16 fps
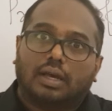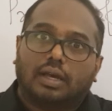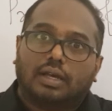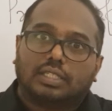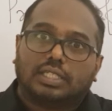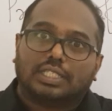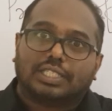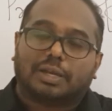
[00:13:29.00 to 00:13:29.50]

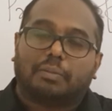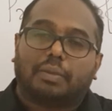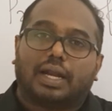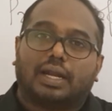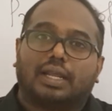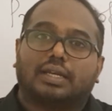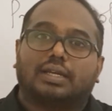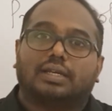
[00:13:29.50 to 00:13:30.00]

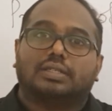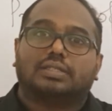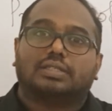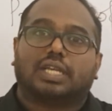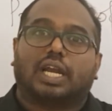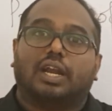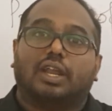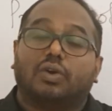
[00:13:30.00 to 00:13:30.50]
systematic
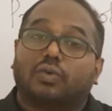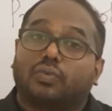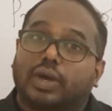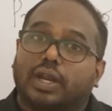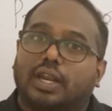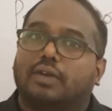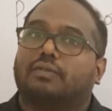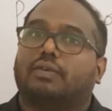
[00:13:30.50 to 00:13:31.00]
study of an
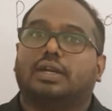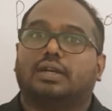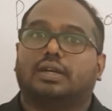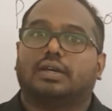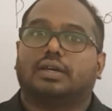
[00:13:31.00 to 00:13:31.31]
event,